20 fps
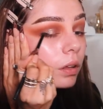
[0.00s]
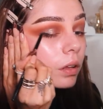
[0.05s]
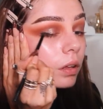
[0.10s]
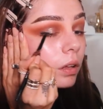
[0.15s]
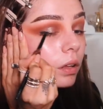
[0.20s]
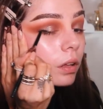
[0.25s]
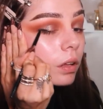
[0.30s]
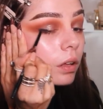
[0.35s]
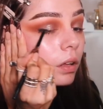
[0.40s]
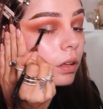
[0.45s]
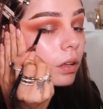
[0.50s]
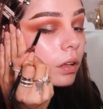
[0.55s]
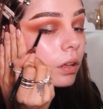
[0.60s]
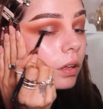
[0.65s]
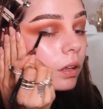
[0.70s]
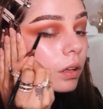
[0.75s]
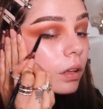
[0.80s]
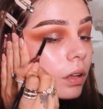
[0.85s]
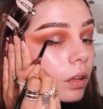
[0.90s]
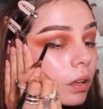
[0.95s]
Morphe
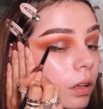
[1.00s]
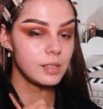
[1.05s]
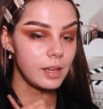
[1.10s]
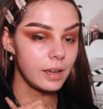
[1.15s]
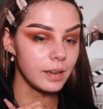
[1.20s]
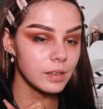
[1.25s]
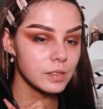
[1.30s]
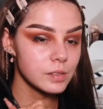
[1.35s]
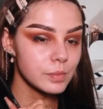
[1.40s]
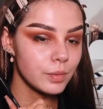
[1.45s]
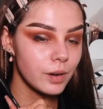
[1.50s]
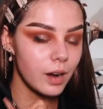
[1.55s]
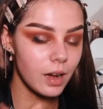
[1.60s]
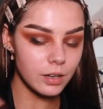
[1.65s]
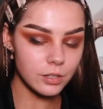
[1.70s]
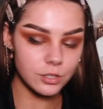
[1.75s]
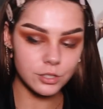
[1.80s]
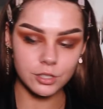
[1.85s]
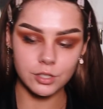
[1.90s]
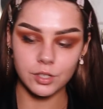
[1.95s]
E36
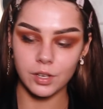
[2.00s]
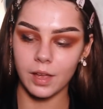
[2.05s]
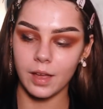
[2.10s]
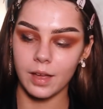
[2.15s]
brush